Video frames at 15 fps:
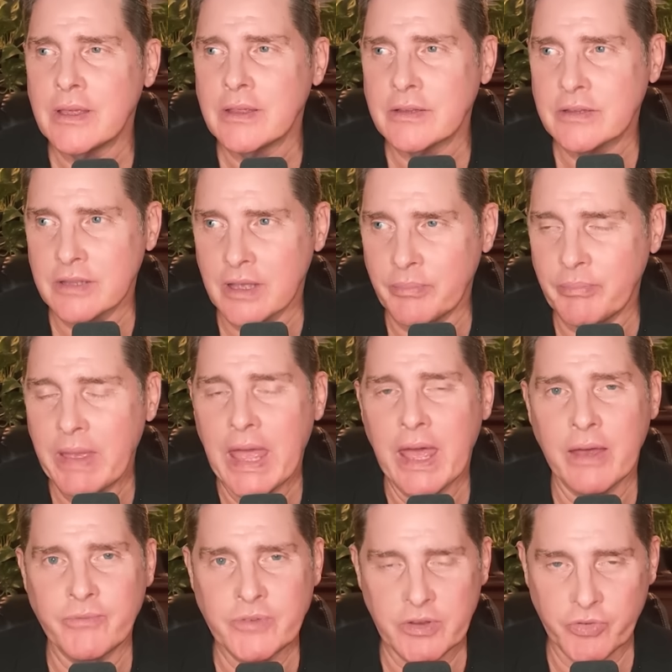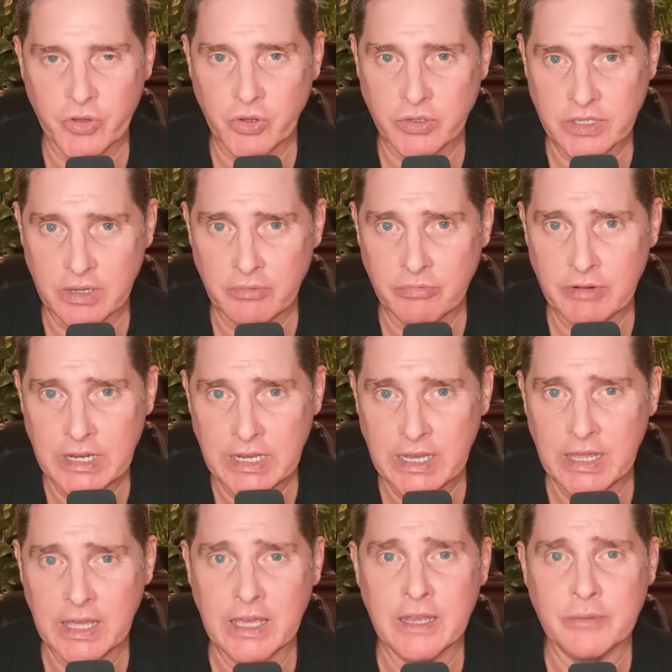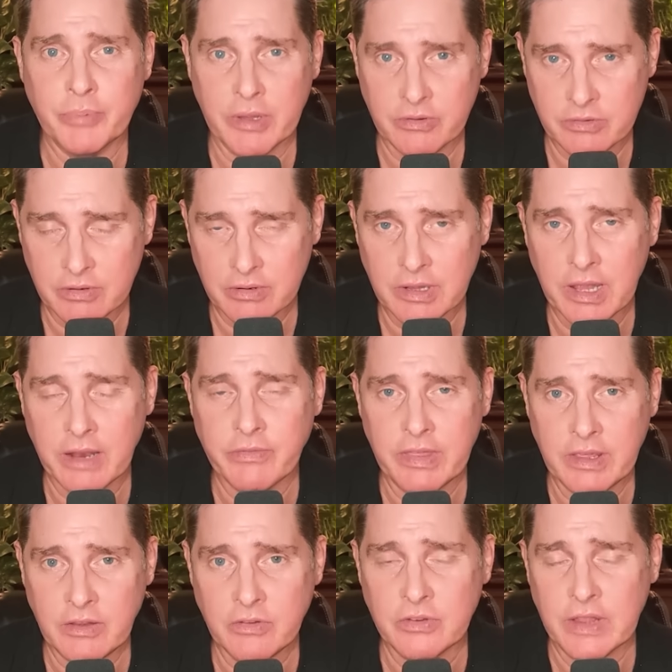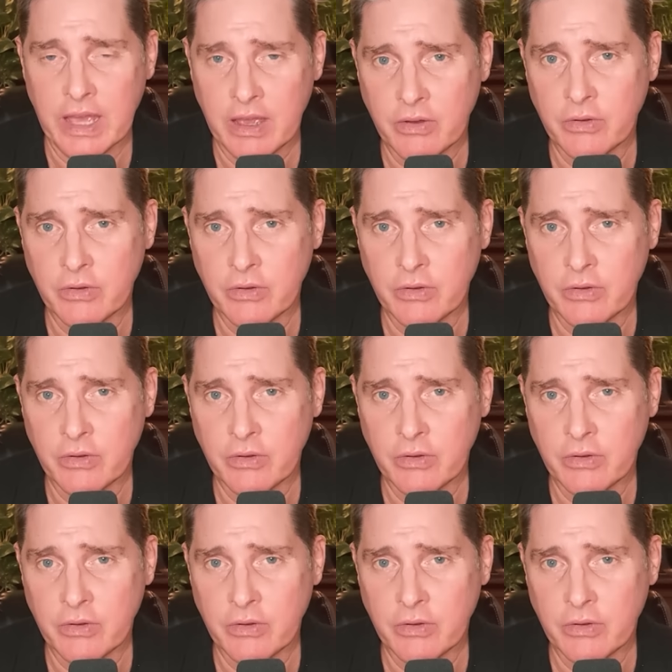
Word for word: some have difficulty reading it because there are a lot of these right.